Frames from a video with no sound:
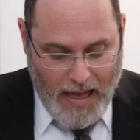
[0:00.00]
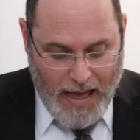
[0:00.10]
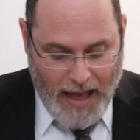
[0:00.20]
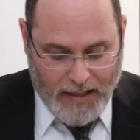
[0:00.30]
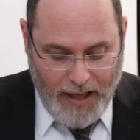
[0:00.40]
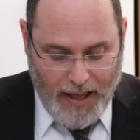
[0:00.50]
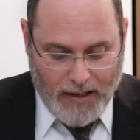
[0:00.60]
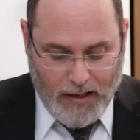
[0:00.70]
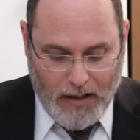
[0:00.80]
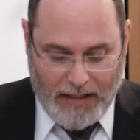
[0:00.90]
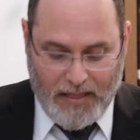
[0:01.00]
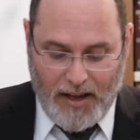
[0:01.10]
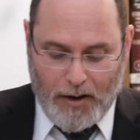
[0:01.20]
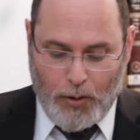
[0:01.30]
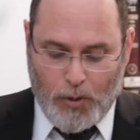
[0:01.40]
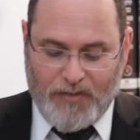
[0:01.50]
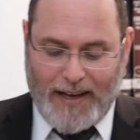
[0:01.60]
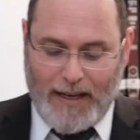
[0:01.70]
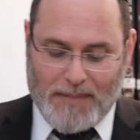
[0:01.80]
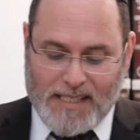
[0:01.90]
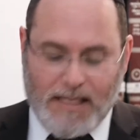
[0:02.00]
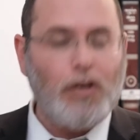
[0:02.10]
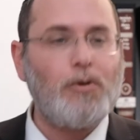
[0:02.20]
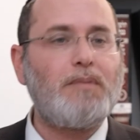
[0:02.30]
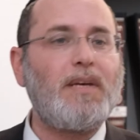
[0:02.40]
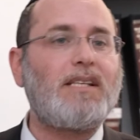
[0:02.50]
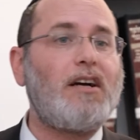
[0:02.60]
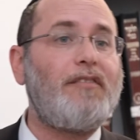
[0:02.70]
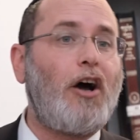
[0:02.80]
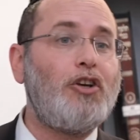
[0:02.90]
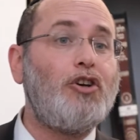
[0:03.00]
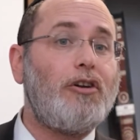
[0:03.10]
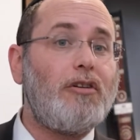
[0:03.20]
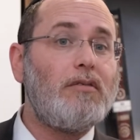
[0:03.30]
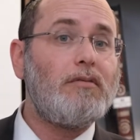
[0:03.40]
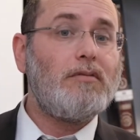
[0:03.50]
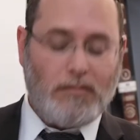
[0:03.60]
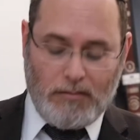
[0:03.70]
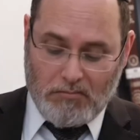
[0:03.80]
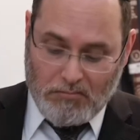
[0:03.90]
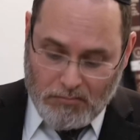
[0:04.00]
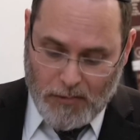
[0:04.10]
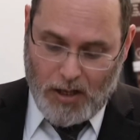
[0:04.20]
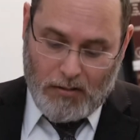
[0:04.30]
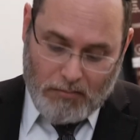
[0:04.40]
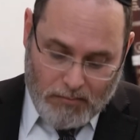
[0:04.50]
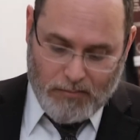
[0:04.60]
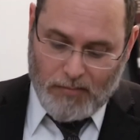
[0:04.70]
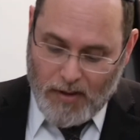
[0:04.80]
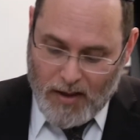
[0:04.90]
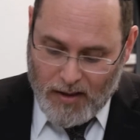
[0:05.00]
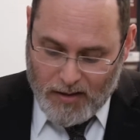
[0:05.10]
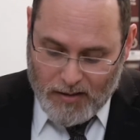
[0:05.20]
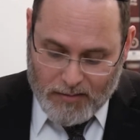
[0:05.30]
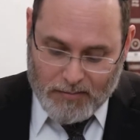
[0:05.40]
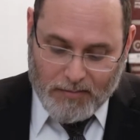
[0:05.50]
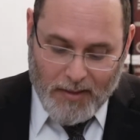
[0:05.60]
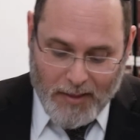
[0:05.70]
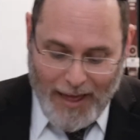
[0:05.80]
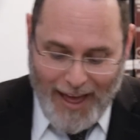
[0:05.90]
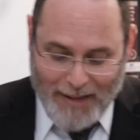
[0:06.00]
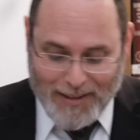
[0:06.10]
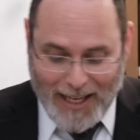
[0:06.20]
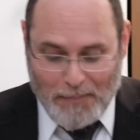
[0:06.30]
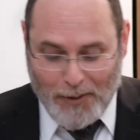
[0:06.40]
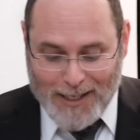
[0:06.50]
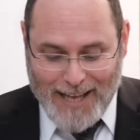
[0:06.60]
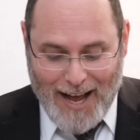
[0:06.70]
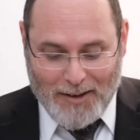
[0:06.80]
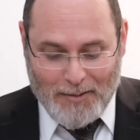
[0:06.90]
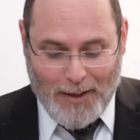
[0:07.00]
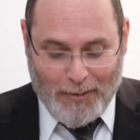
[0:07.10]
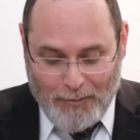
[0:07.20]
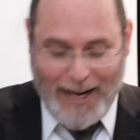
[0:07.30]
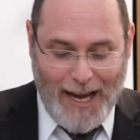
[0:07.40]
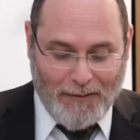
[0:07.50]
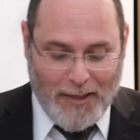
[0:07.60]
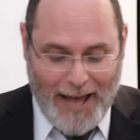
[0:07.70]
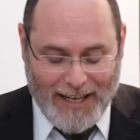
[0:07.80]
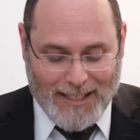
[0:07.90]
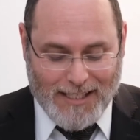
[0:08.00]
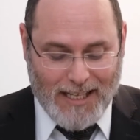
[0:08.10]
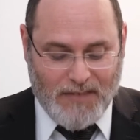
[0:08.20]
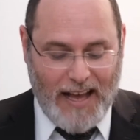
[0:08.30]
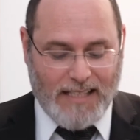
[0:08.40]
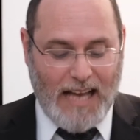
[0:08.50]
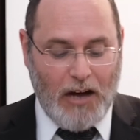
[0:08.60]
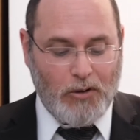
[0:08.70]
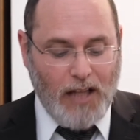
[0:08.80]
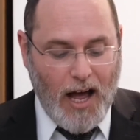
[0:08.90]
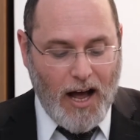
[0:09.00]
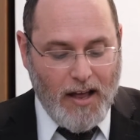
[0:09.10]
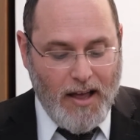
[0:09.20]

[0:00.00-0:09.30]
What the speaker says: and there the word Vayamtziu is missing a yud. Okay. But then he points out that right after that it says V'es ha'olah,